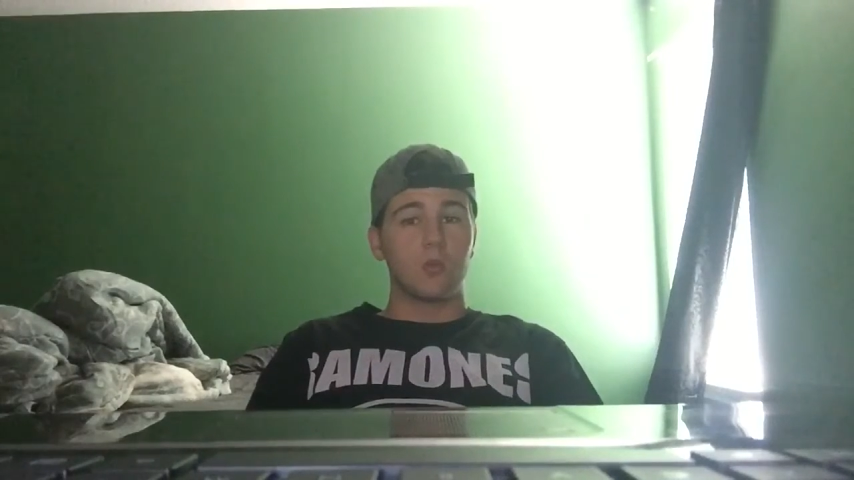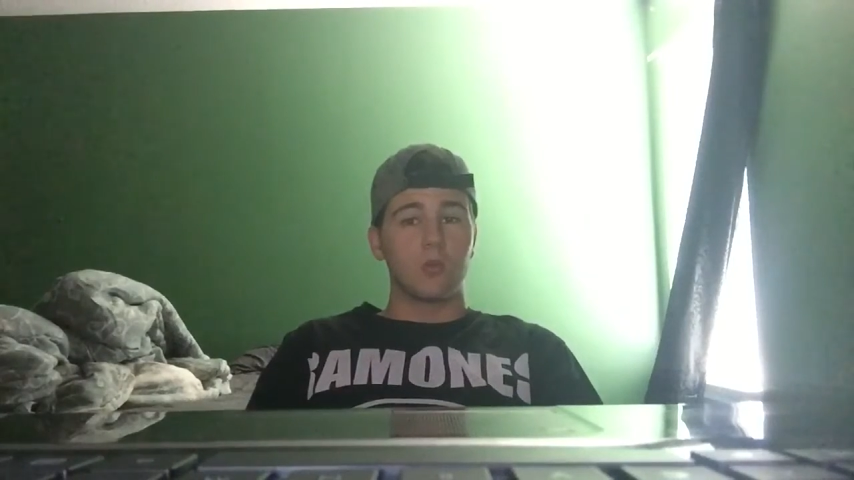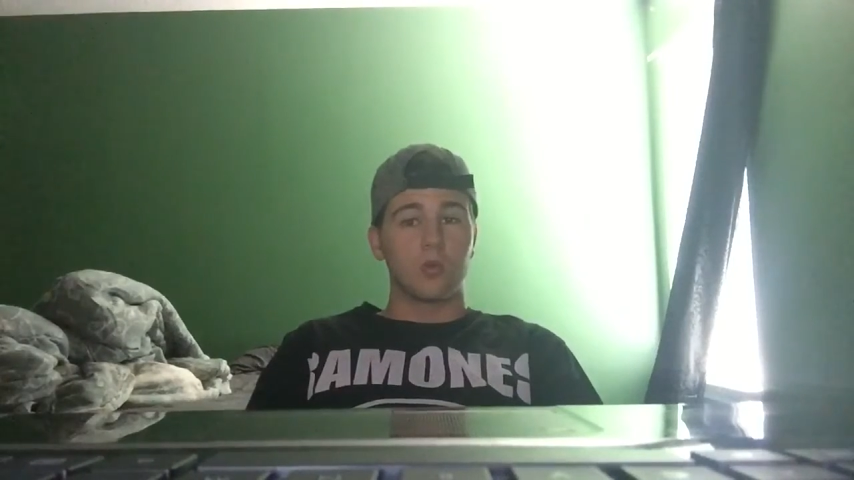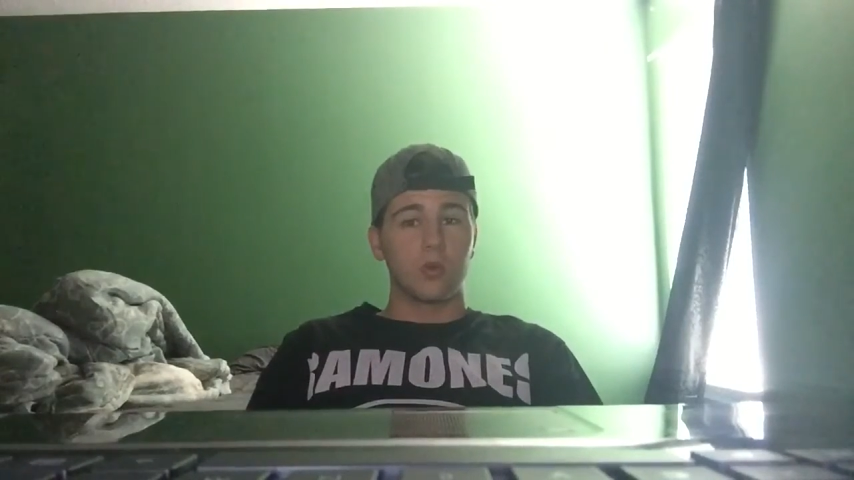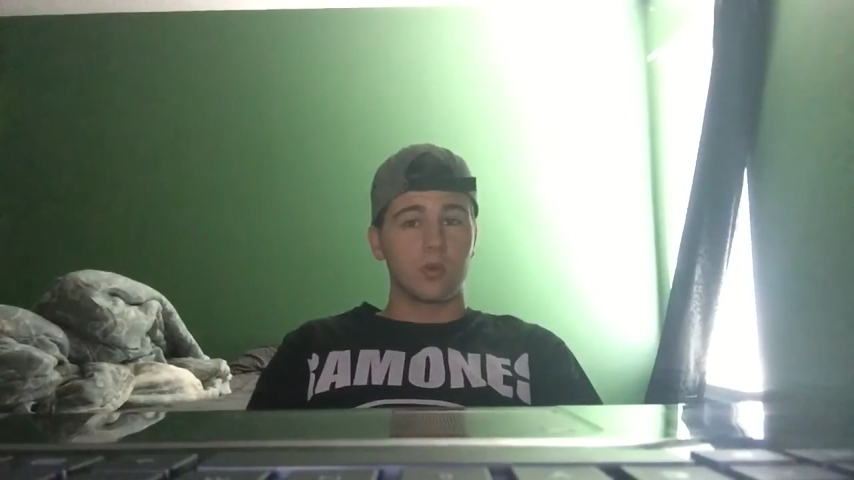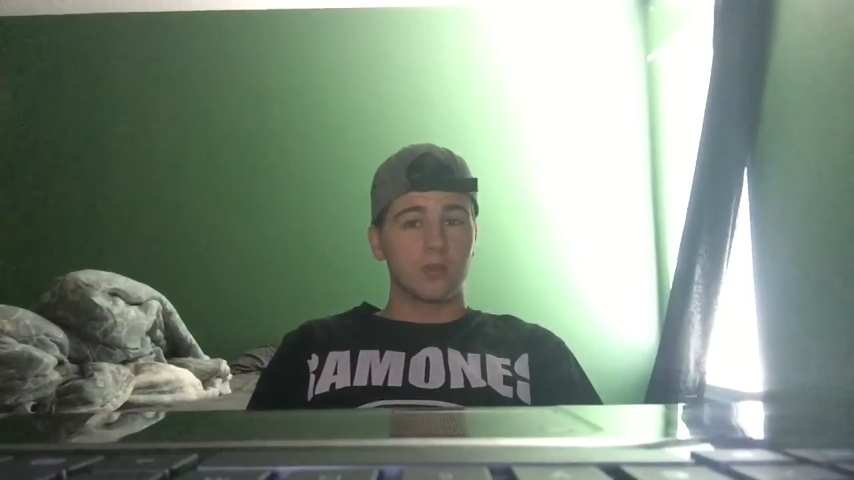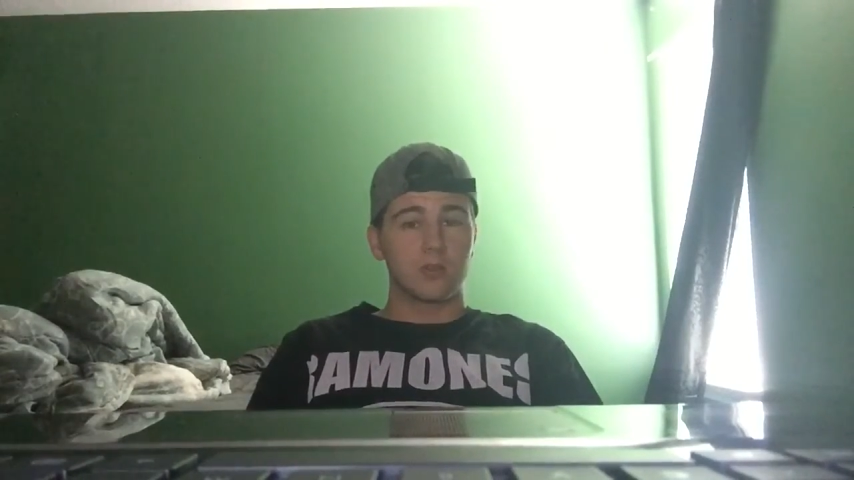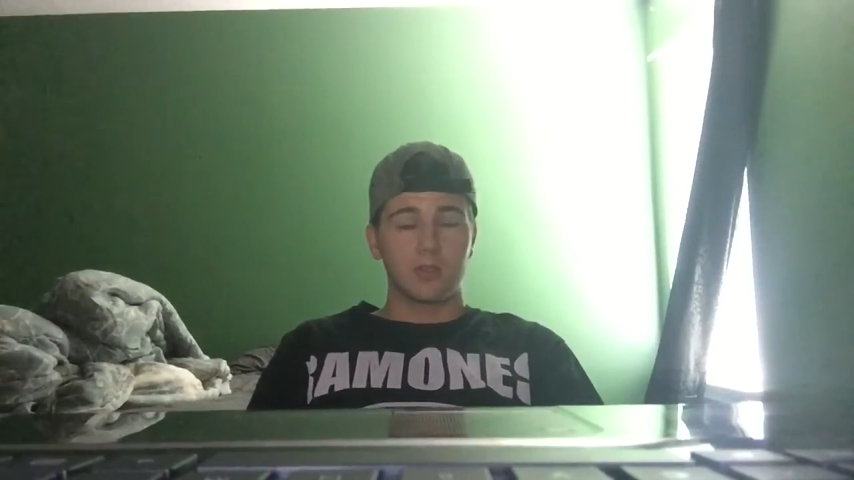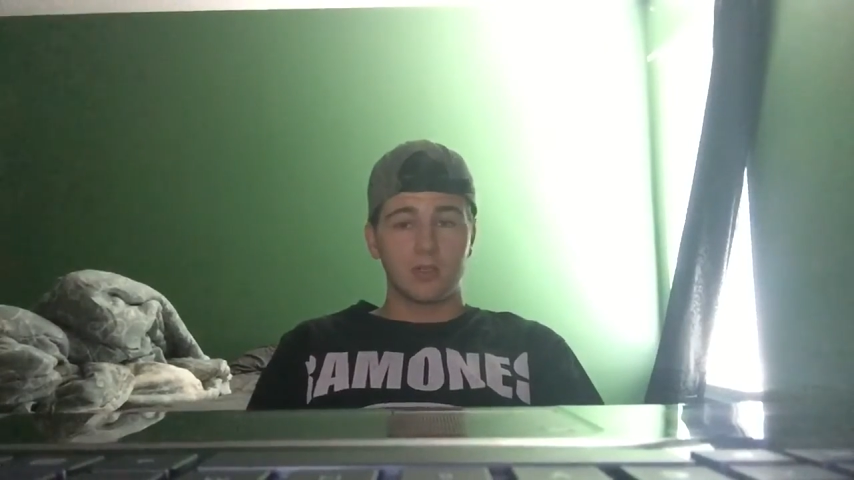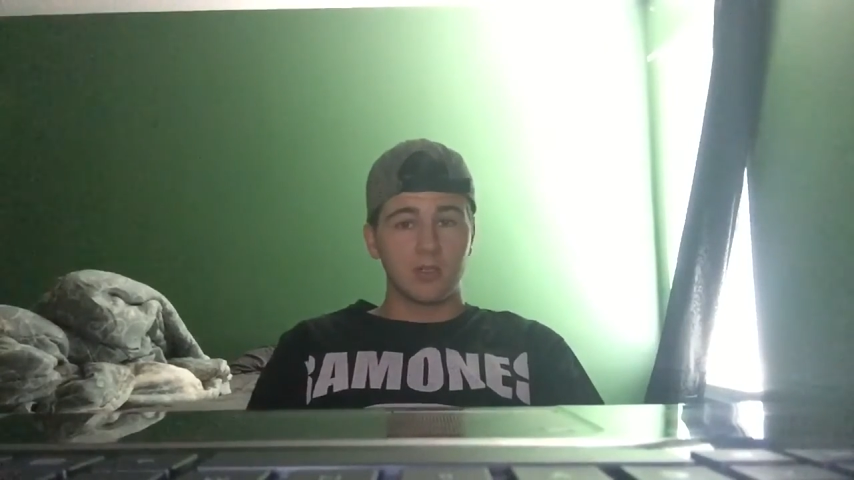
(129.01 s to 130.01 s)
or,
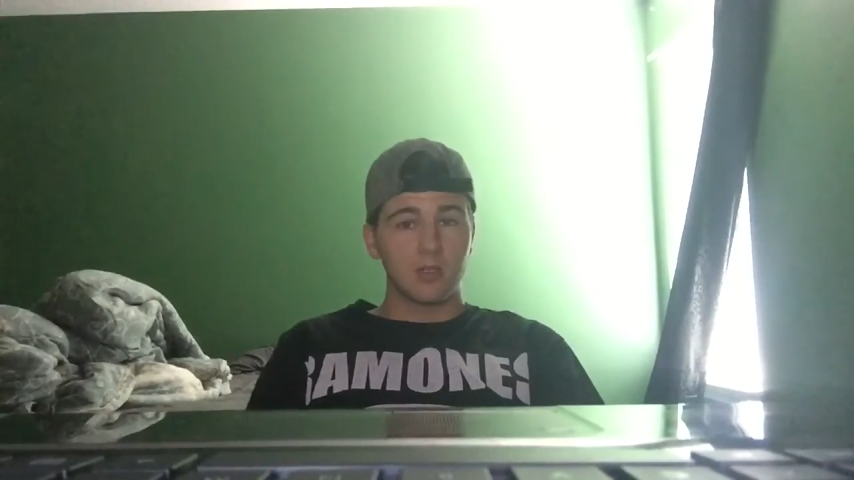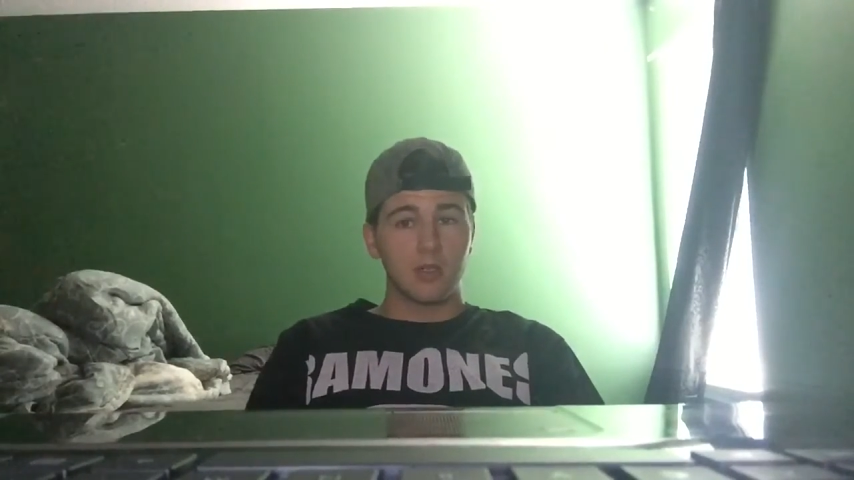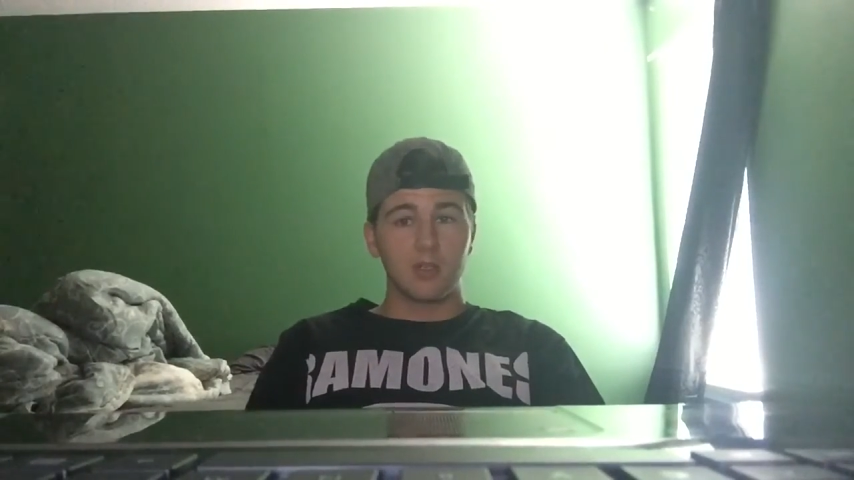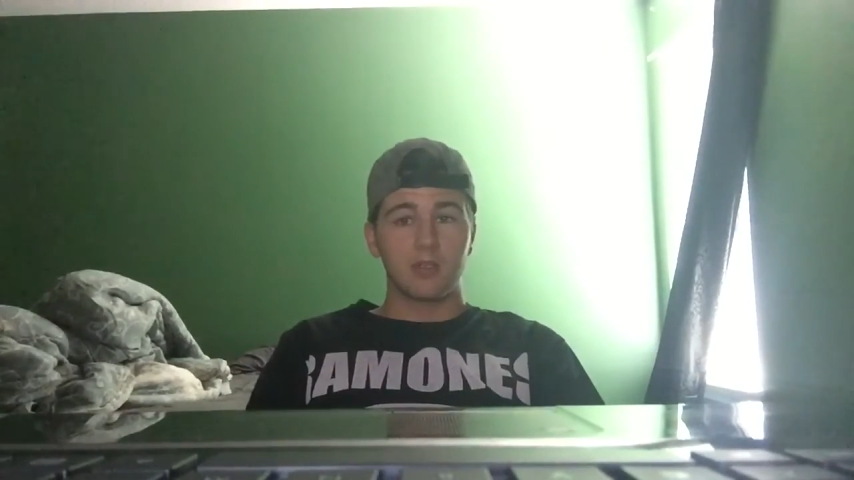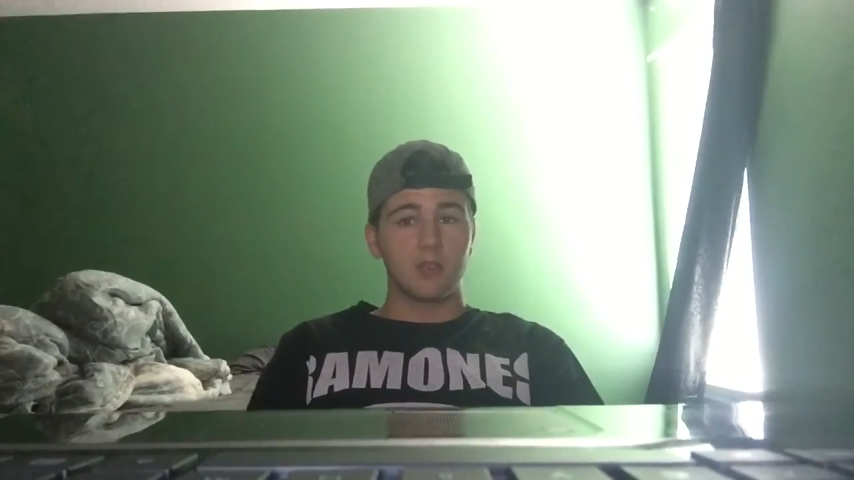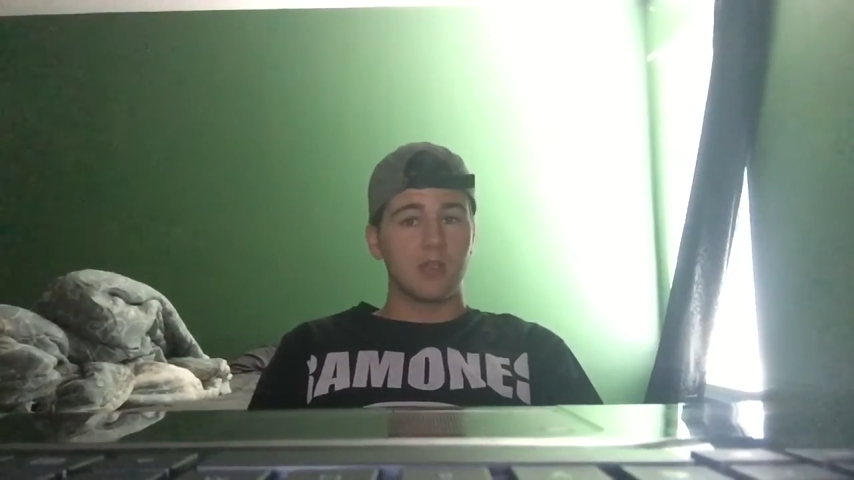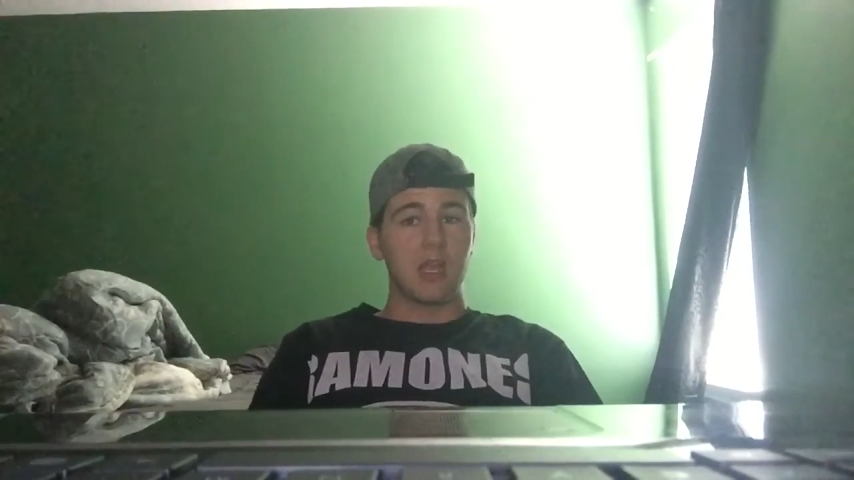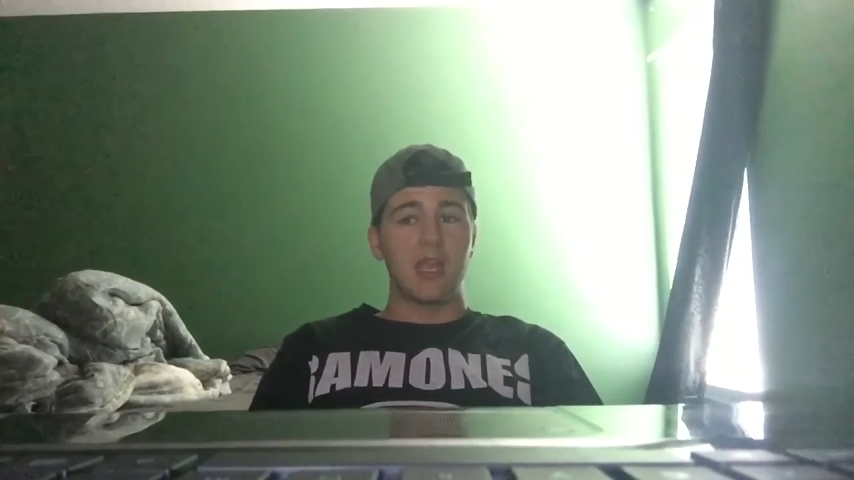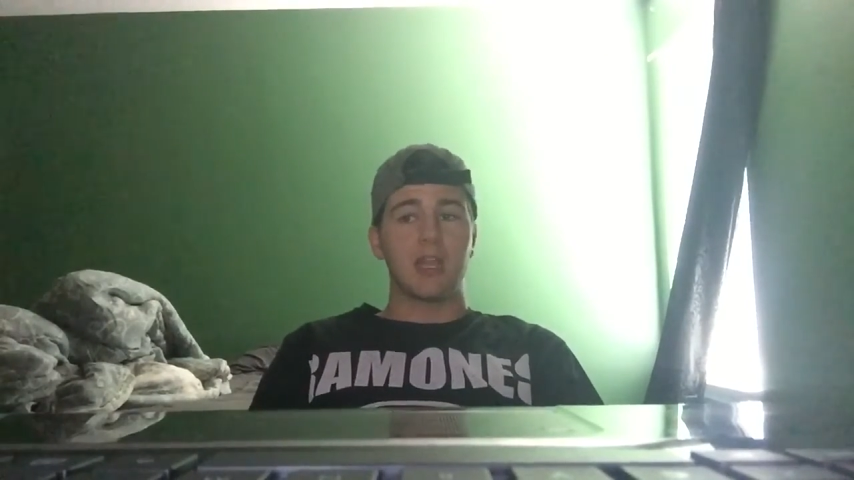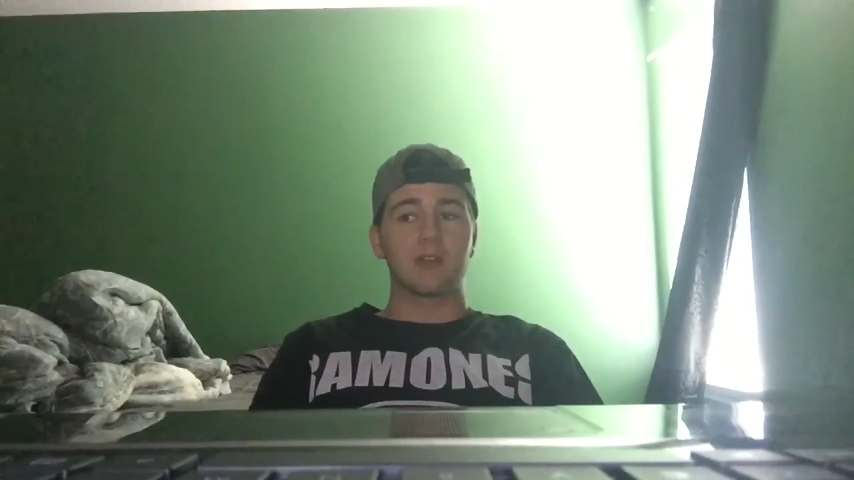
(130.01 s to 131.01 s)

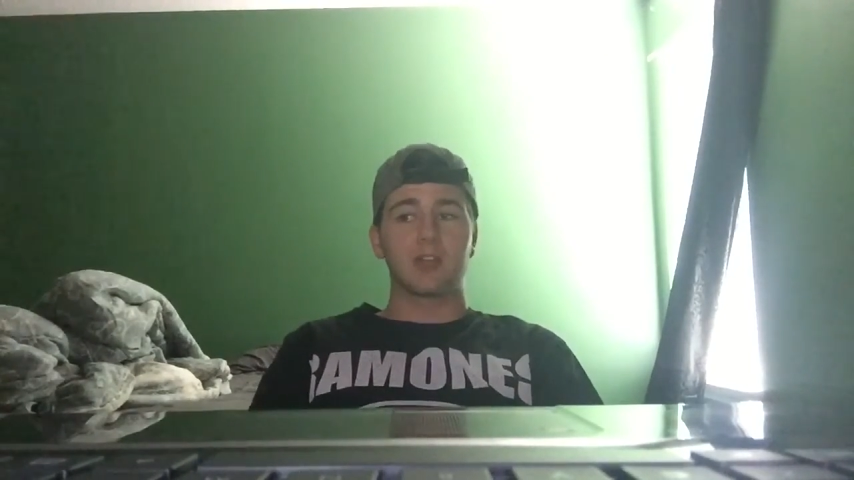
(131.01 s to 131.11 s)
and